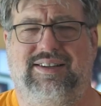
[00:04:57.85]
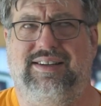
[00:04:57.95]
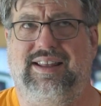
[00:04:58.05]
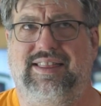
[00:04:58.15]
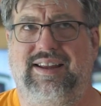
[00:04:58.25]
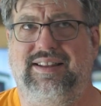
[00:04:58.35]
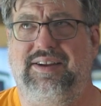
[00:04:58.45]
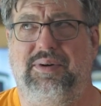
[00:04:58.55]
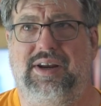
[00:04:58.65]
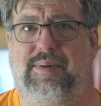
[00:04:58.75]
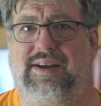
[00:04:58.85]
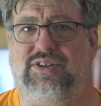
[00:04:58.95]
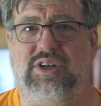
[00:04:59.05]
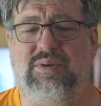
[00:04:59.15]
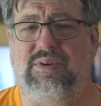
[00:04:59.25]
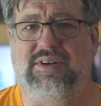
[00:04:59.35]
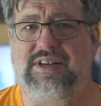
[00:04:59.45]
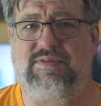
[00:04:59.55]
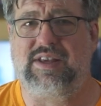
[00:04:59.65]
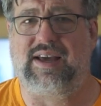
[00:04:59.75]
Did they think they were going to make a sequel or
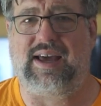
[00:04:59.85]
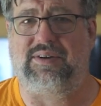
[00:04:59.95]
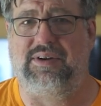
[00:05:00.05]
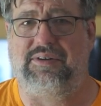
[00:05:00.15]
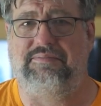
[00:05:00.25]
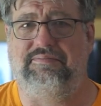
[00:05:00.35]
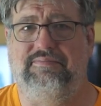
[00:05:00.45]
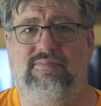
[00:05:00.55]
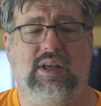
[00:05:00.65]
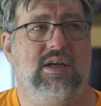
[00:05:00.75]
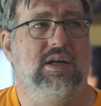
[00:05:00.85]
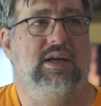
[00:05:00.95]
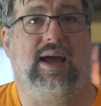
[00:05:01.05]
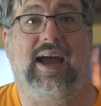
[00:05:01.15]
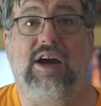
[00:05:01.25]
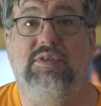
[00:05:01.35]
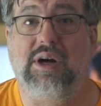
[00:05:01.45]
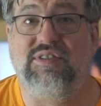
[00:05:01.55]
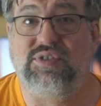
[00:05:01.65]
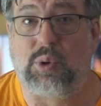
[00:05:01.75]
something? I don't know. After
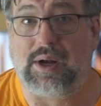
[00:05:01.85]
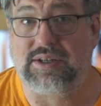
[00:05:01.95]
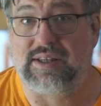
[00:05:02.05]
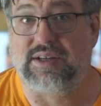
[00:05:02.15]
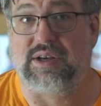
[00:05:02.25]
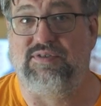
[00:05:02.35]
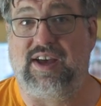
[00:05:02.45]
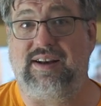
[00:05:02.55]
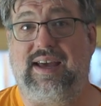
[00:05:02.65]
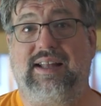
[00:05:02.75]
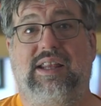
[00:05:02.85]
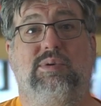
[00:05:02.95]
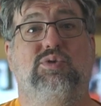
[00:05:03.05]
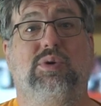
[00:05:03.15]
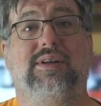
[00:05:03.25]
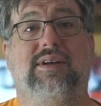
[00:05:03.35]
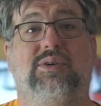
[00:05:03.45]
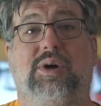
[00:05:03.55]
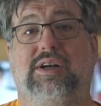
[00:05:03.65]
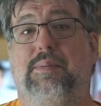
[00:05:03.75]
I watched this, I found out that it was written and
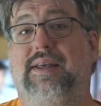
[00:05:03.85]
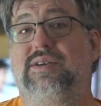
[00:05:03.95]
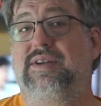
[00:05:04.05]
directed by the